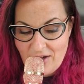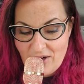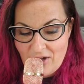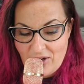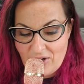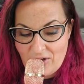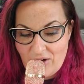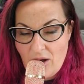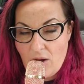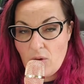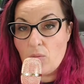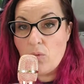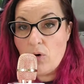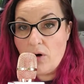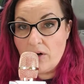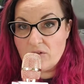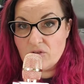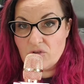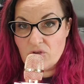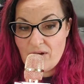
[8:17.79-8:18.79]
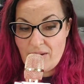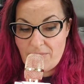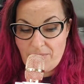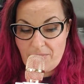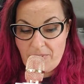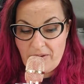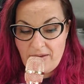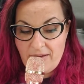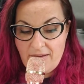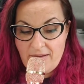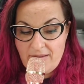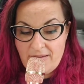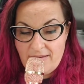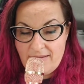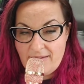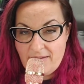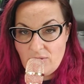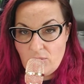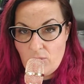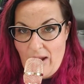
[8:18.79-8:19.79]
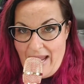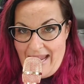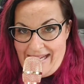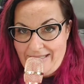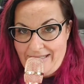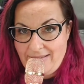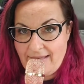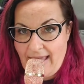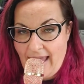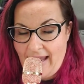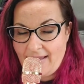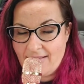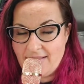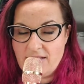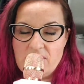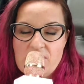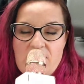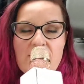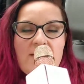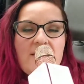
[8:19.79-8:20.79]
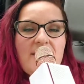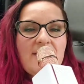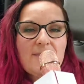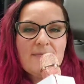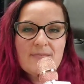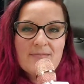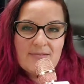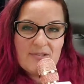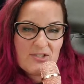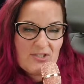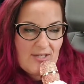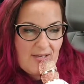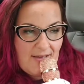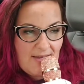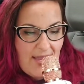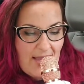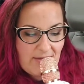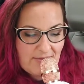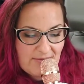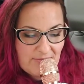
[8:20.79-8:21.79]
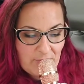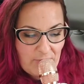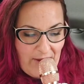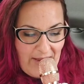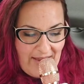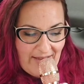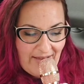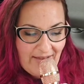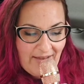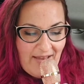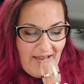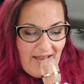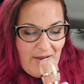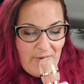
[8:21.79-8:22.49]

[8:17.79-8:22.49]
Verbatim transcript: her uh, work trip weight gain that she, she gained some weight